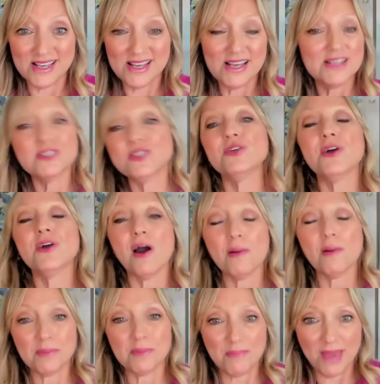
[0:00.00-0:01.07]
to come and
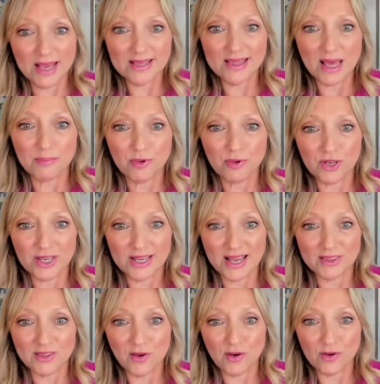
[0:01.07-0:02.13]
make that booking at the
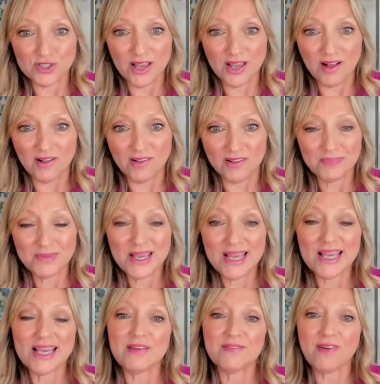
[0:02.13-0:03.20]
hotel
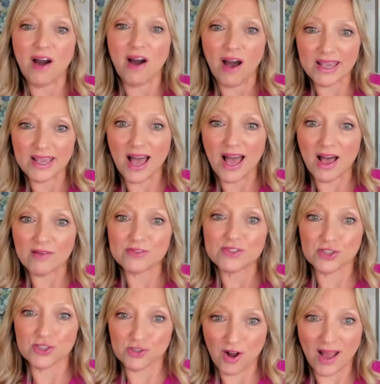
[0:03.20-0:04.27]
if I have
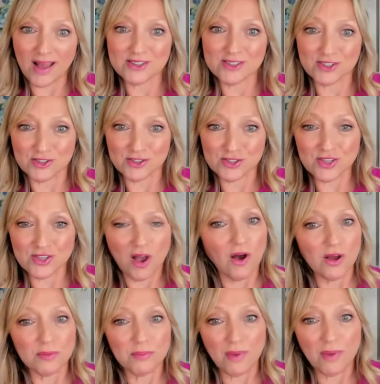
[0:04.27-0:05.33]
detractors on
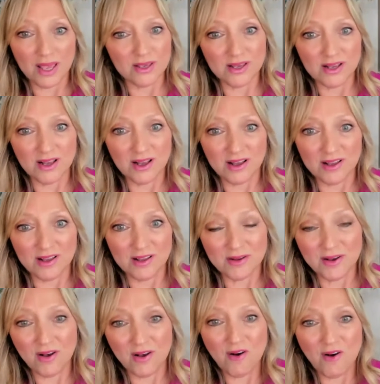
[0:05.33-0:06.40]
my
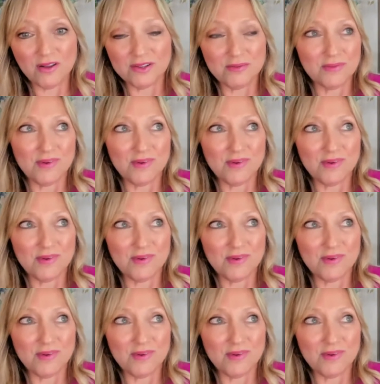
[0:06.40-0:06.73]
on